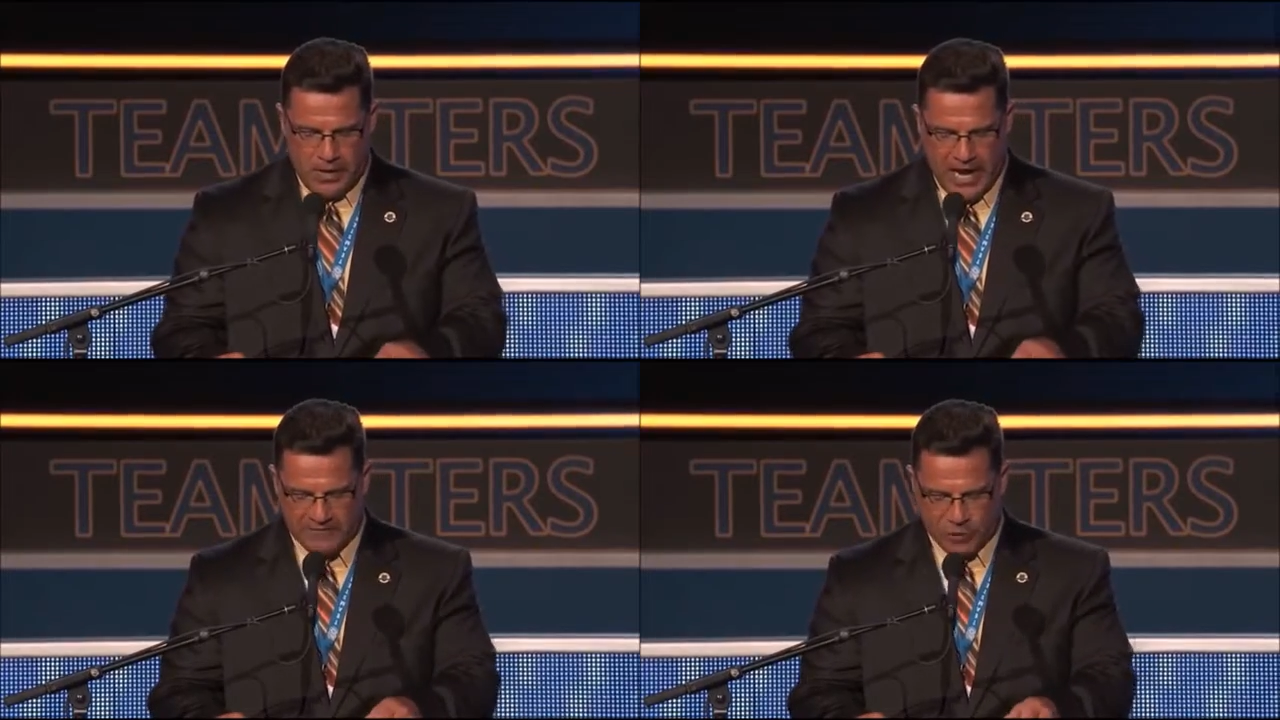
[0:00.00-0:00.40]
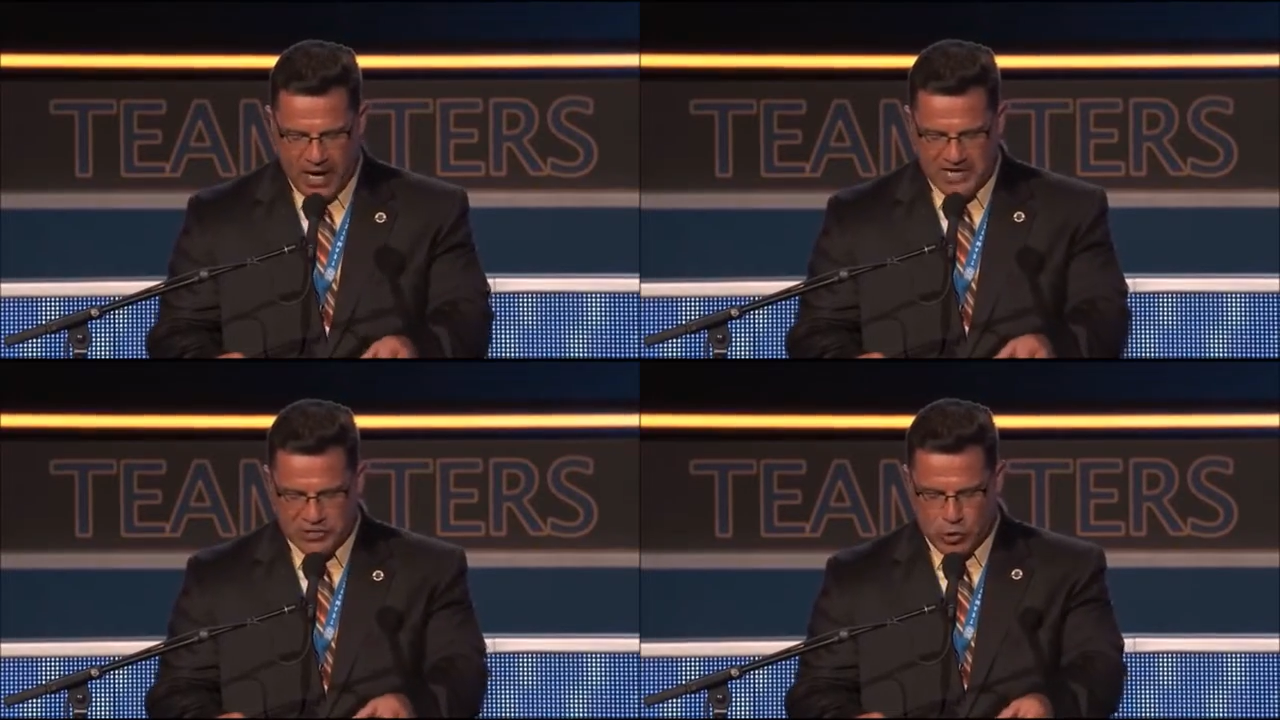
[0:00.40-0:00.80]
After
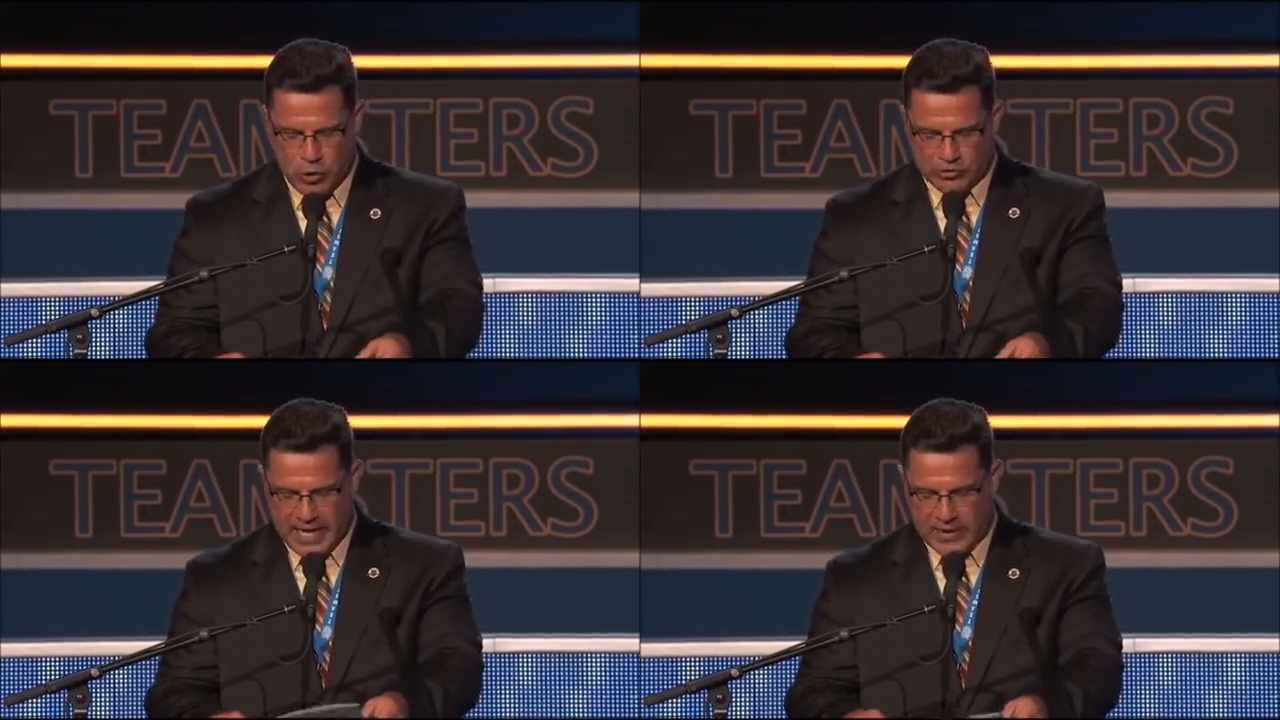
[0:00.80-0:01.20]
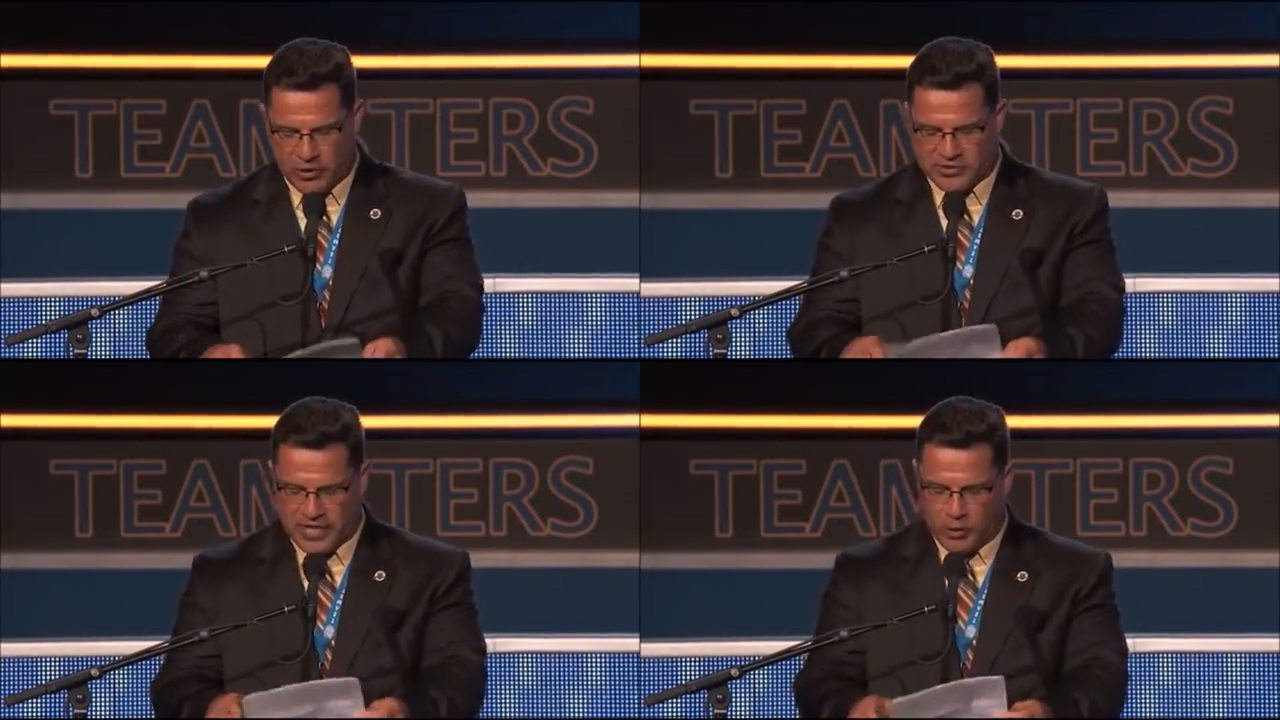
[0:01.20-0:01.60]
high school,
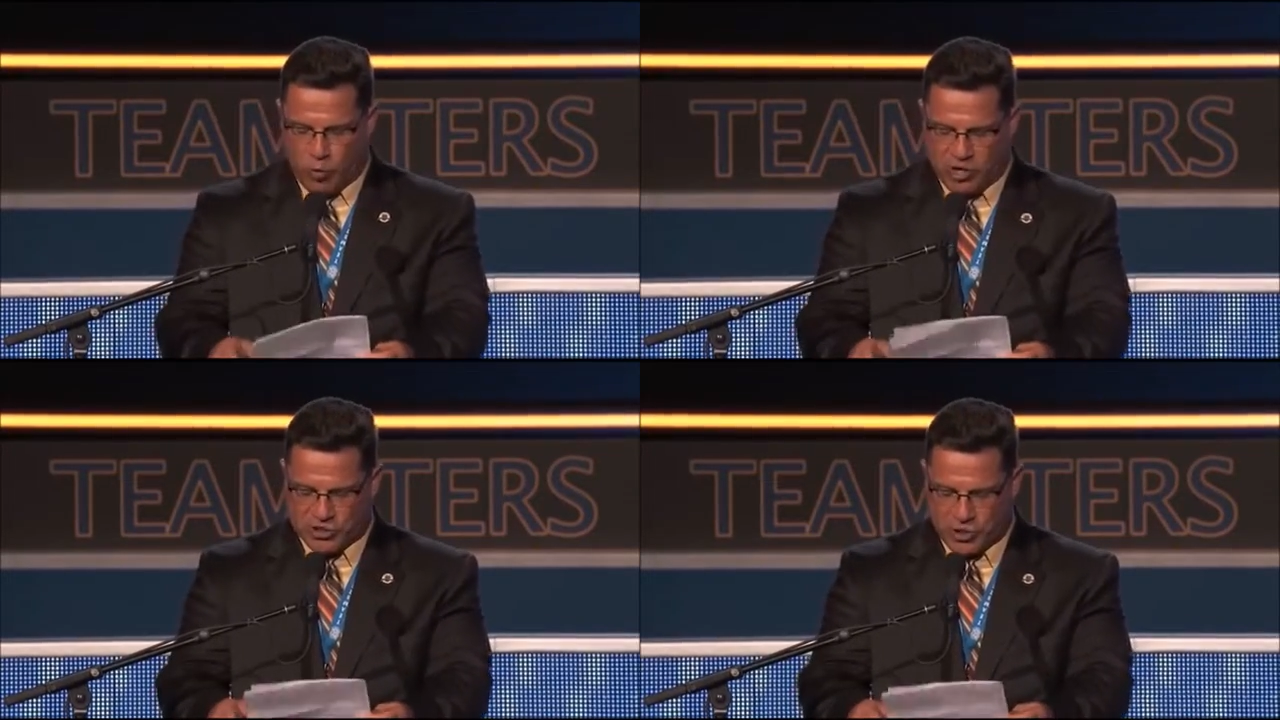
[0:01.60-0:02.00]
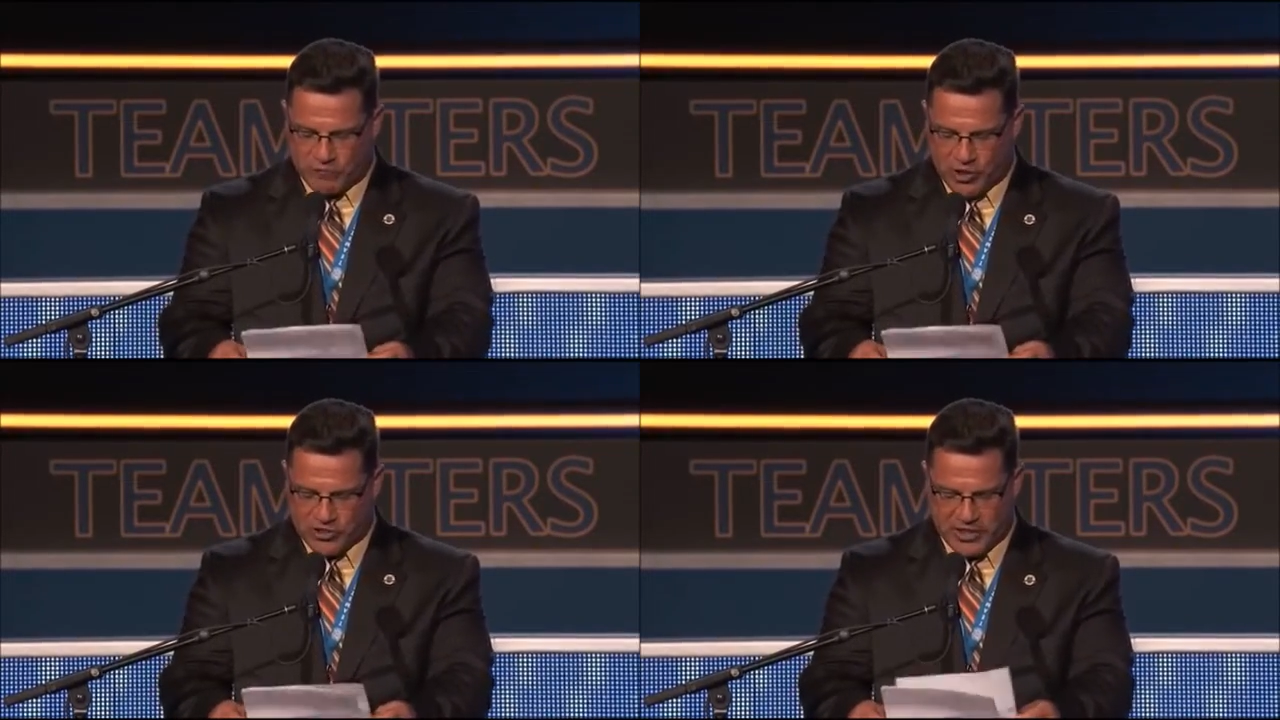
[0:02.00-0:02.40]
Tyler attended Walsh
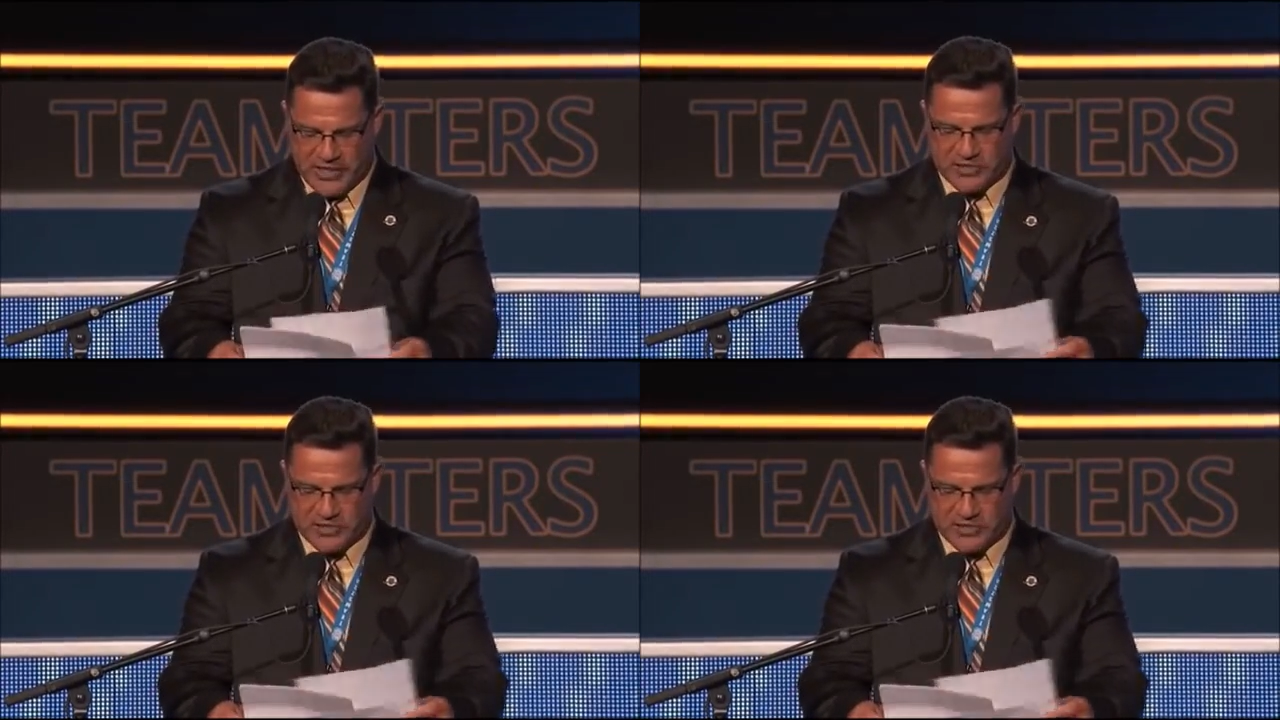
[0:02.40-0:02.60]
University